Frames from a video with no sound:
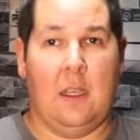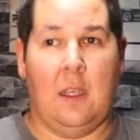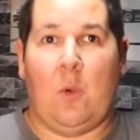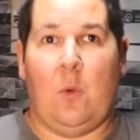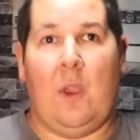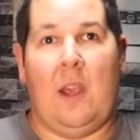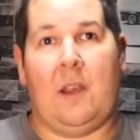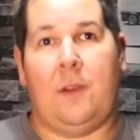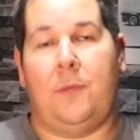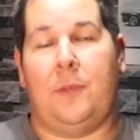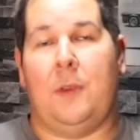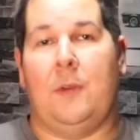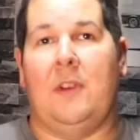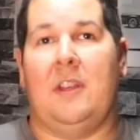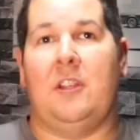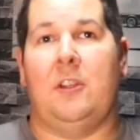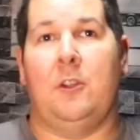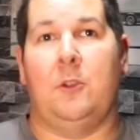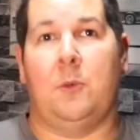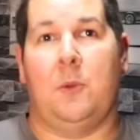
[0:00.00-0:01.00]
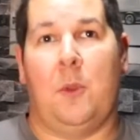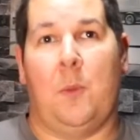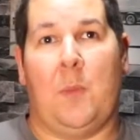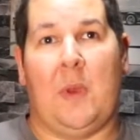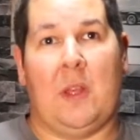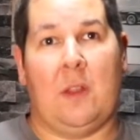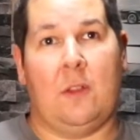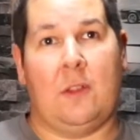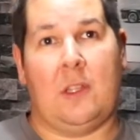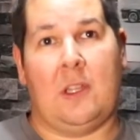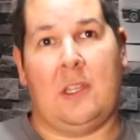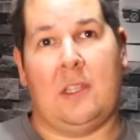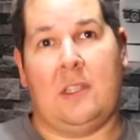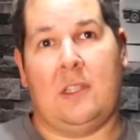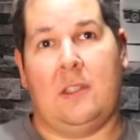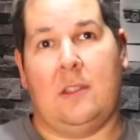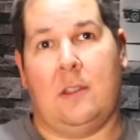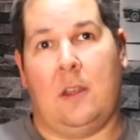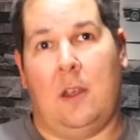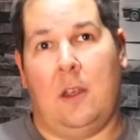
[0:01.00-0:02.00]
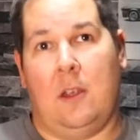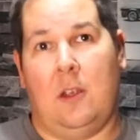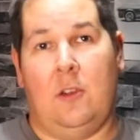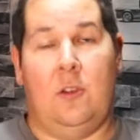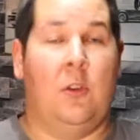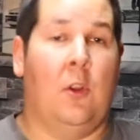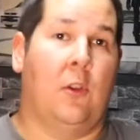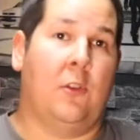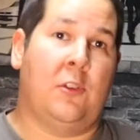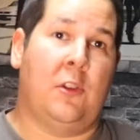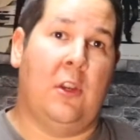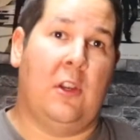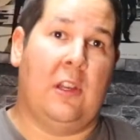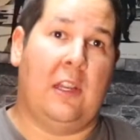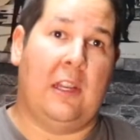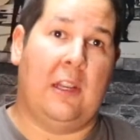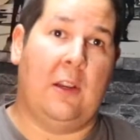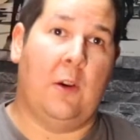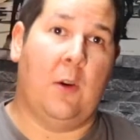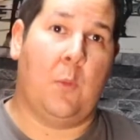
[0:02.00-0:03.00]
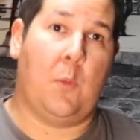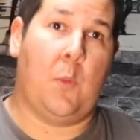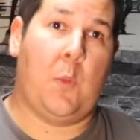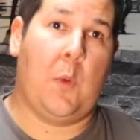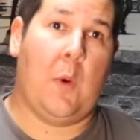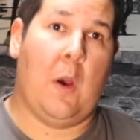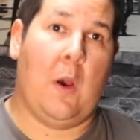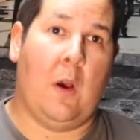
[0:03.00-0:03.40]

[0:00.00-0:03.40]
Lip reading: We had a few issues with the builders not turning up